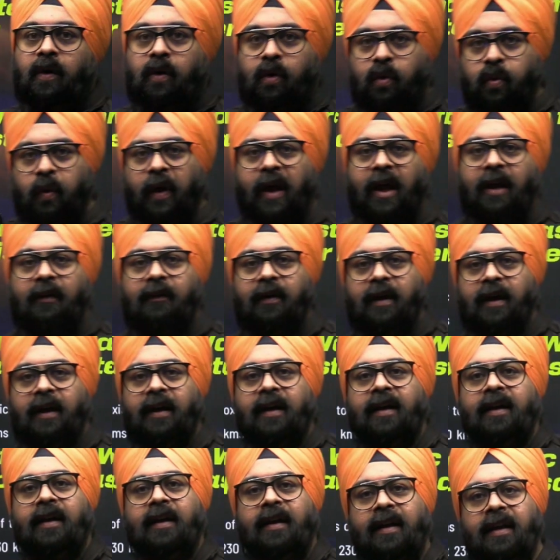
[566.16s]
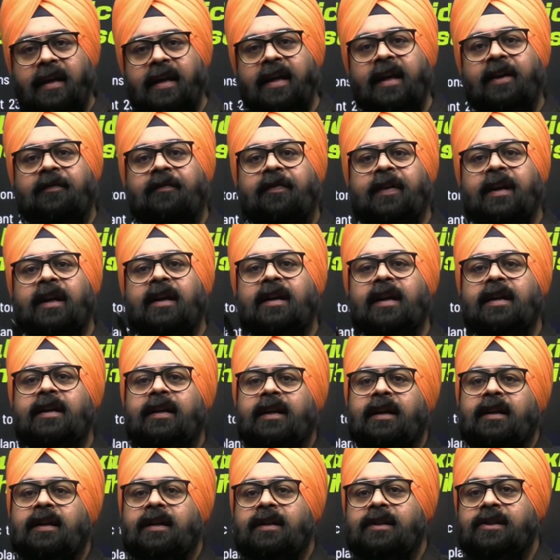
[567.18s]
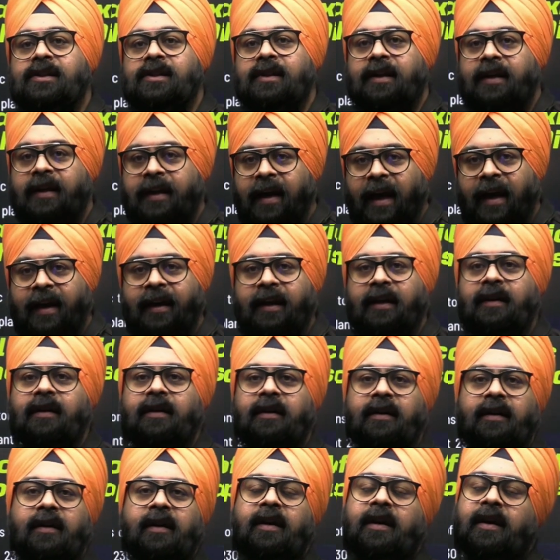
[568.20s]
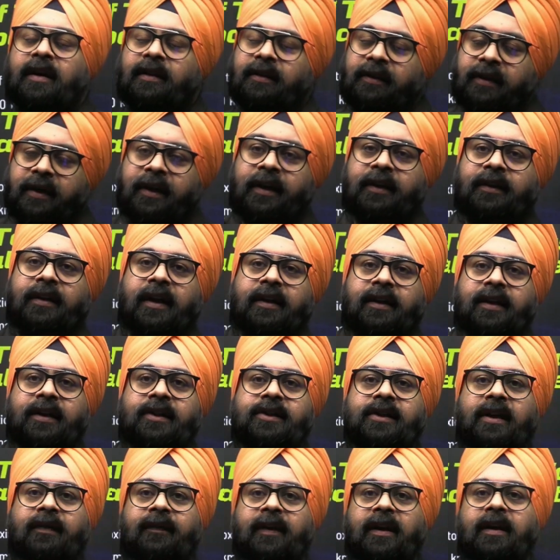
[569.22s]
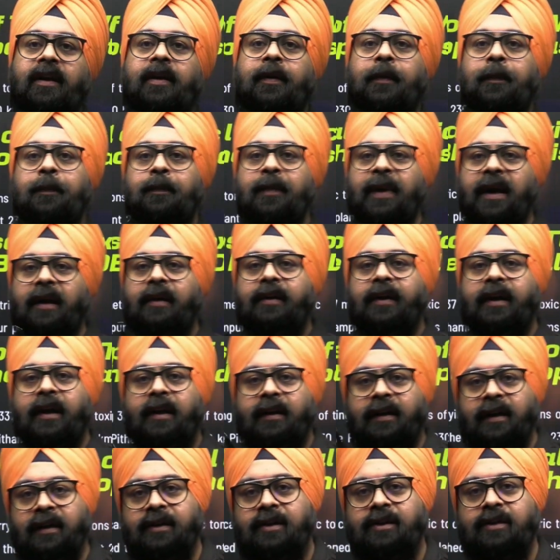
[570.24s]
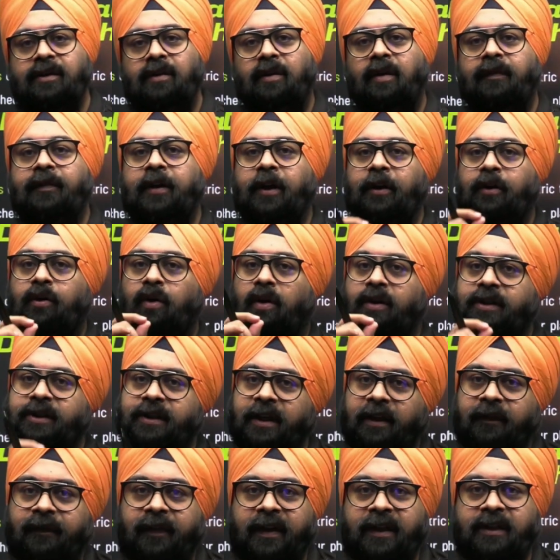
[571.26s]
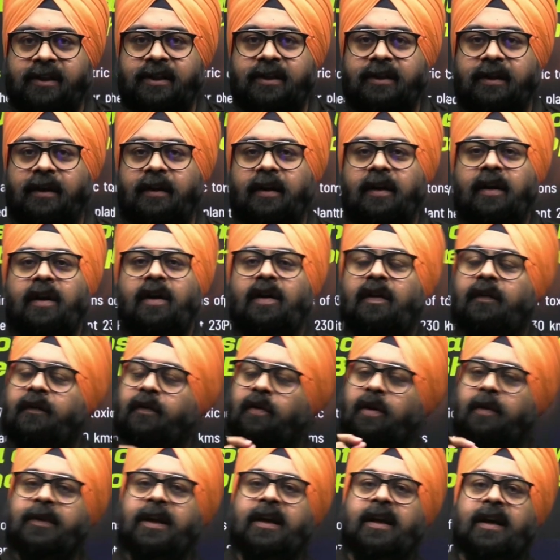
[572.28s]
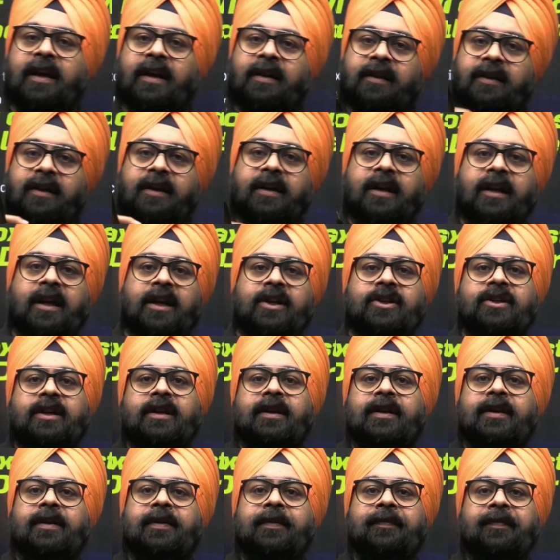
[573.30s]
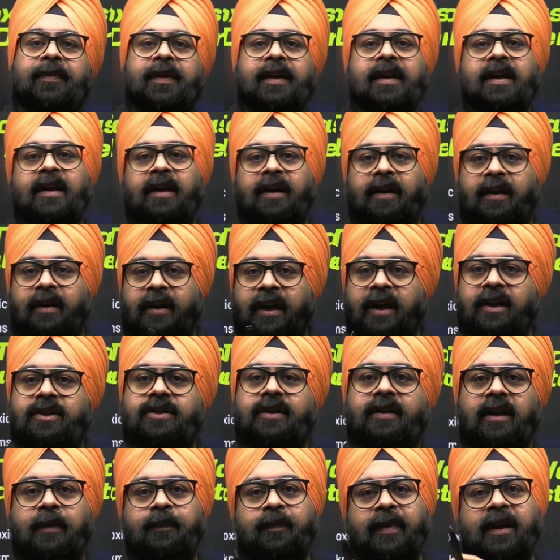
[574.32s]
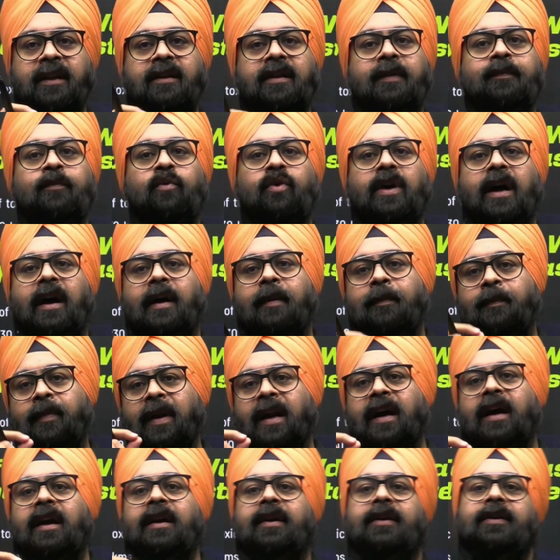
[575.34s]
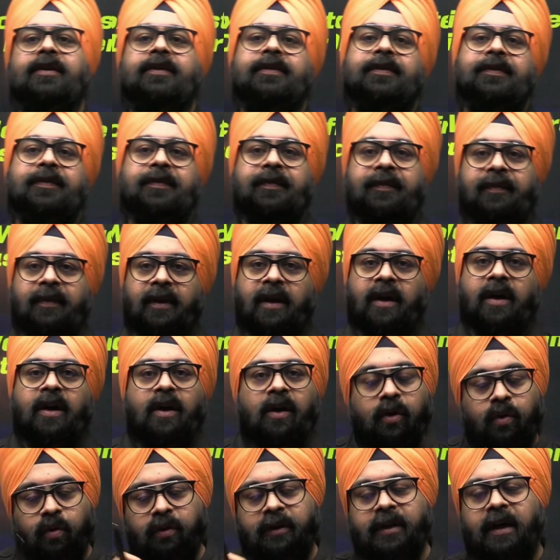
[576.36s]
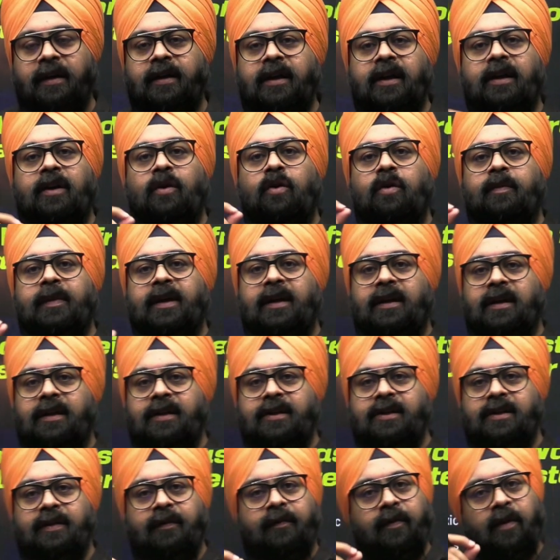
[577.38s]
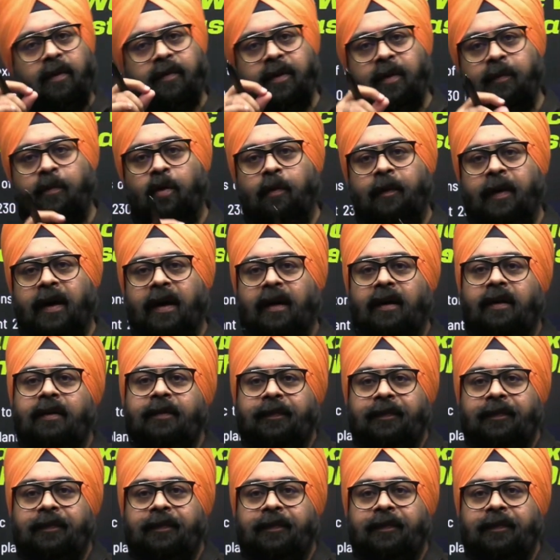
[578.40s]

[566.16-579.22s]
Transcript: 12 leak-free containers carrying 337 metric tons of the toxic waste from the incineration reached the Pithampura plant, 230 kilometers from the Bhopal,